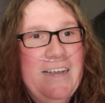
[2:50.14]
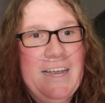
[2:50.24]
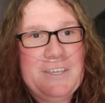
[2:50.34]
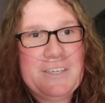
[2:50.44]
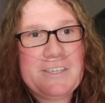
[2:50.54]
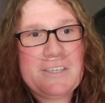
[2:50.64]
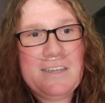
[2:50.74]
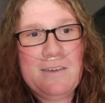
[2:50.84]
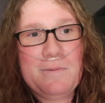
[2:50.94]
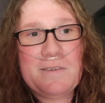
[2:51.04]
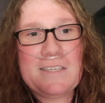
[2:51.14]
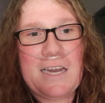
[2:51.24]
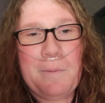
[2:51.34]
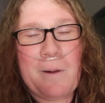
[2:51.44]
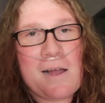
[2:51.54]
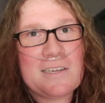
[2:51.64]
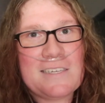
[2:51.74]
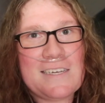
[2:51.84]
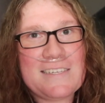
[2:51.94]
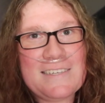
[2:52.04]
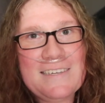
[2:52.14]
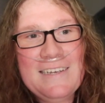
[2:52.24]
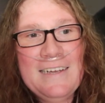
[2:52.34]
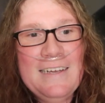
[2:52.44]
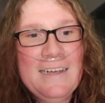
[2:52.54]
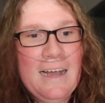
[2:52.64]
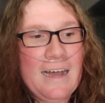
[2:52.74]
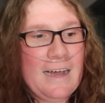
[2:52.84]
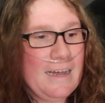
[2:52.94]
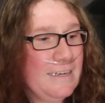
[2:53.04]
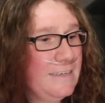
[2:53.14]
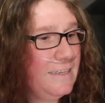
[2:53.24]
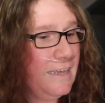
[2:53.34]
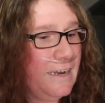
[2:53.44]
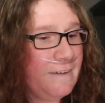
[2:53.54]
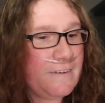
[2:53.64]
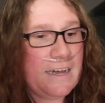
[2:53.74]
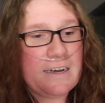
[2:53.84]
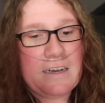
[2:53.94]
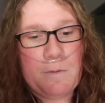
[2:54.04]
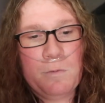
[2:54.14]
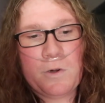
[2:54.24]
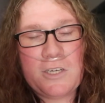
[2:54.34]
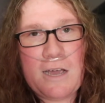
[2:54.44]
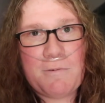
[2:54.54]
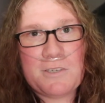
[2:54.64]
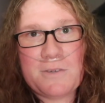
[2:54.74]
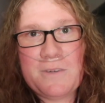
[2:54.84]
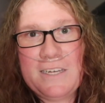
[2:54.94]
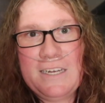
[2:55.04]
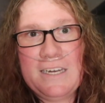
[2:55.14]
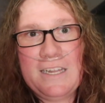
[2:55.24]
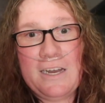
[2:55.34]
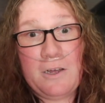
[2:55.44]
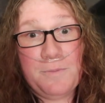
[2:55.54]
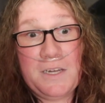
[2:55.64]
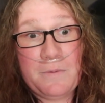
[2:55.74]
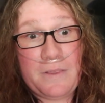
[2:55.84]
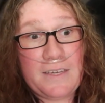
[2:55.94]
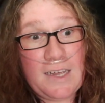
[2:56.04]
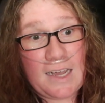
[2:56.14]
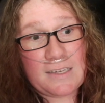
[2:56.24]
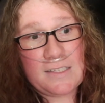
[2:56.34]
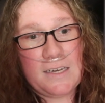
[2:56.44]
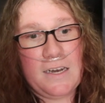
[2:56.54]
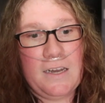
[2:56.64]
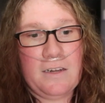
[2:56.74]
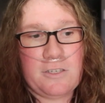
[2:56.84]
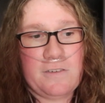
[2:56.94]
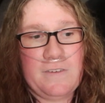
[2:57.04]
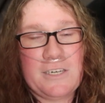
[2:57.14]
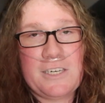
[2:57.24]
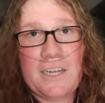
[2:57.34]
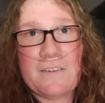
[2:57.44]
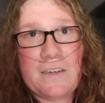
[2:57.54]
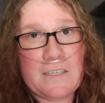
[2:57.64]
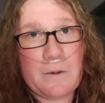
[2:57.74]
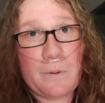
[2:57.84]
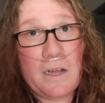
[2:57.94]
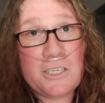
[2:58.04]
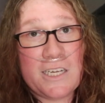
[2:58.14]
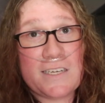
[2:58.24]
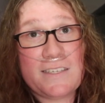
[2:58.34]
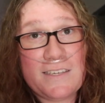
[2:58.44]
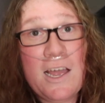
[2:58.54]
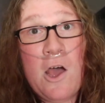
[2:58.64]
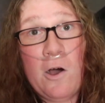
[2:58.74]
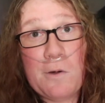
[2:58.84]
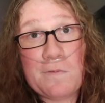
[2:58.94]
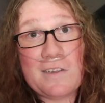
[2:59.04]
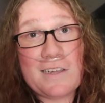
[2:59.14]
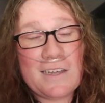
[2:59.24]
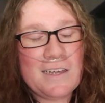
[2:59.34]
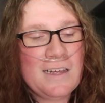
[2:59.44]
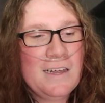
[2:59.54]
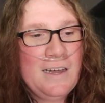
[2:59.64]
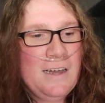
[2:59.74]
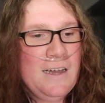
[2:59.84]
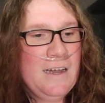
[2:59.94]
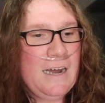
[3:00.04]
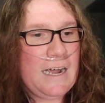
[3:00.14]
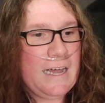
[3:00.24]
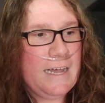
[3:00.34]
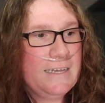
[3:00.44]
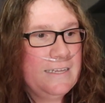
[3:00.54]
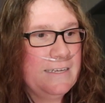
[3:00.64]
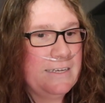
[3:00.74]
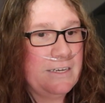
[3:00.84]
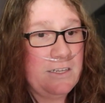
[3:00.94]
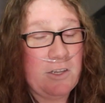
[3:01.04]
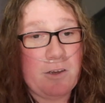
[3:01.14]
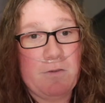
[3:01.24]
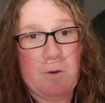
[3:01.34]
It's just a slow, steady process. Uh, then I've got a couple more chapters to read, and then I'll be done with the text, and then I'll just finish out the rest of the projects, hopefully. Uh, looking